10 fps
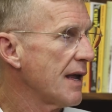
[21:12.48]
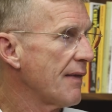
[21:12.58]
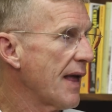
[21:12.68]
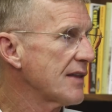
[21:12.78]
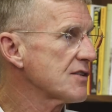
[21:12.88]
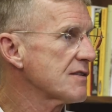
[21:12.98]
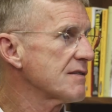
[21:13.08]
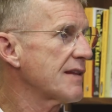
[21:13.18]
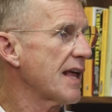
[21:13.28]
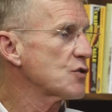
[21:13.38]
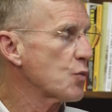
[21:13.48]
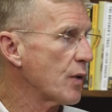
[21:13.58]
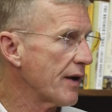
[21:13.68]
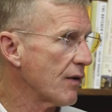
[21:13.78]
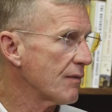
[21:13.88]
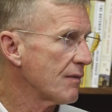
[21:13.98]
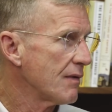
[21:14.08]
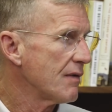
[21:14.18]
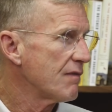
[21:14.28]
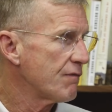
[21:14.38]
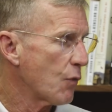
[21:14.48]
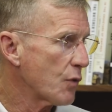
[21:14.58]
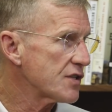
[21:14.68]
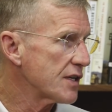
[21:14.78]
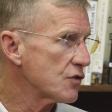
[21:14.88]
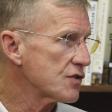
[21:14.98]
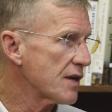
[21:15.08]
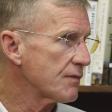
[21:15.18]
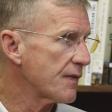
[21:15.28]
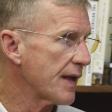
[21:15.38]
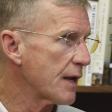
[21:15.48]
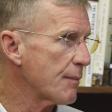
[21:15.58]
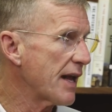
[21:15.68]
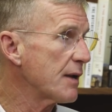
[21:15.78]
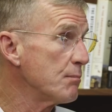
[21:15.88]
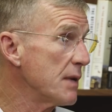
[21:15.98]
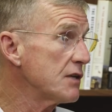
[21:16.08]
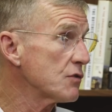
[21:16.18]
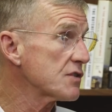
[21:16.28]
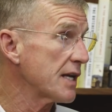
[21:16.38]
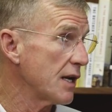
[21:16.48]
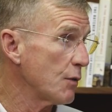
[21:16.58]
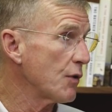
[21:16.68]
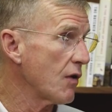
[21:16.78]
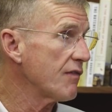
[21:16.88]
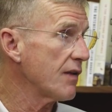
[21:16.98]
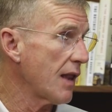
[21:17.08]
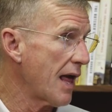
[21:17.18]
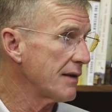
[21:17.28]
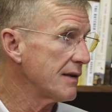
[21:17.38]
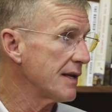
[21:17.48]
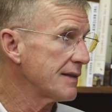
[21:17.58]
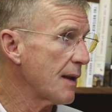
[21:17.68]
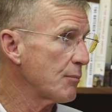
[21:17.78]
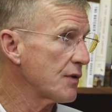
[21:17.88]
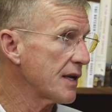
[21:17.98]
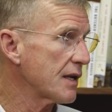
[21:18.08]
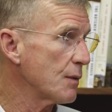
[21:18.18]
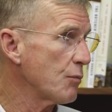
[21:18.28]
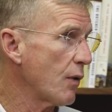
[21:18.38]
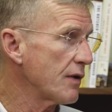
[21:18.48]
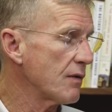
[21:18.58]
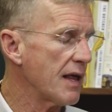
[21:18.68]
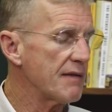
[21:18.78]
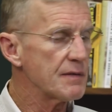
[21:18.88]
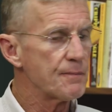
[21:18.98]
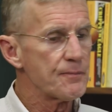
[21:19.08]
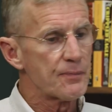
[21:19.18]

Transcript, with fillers: And that's, that's where forcing yourself to think about it, mentors can help an awful lot at that particular point in your life.